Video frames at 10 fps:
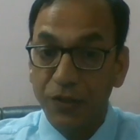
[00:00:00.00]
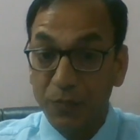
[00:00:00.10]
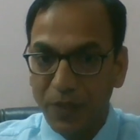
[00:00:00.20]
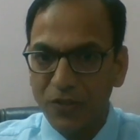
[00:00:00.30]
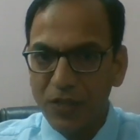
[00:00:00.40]

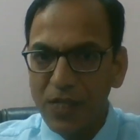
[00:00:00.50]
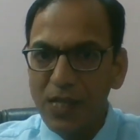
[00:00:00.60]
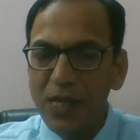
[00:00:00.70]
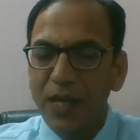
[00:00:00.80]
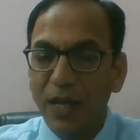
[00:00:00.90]

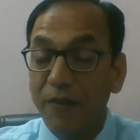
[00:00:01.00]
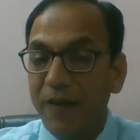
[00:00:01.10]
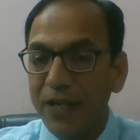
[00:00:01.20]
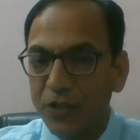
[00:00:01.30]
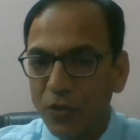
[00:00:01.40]
especially if
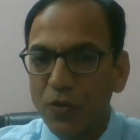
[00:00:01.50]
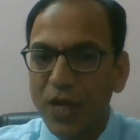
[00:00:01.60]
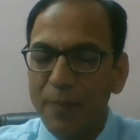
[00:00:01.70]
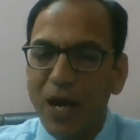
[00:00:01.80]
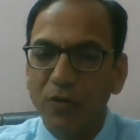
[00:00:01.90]
I
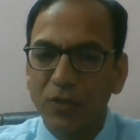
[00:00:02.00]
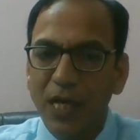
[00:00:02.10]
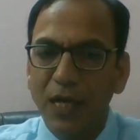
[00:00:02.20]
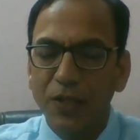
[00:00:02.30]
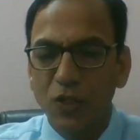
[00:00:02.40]
talk about
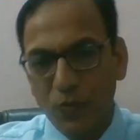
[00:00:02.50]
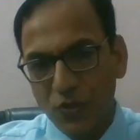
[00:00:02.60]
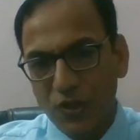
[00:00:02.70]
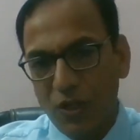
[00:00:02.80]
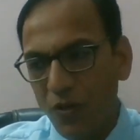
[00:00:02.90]
the
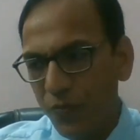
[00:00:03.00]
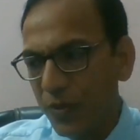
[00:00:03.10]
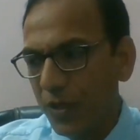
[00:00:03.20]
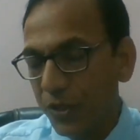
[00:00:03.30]
disposal of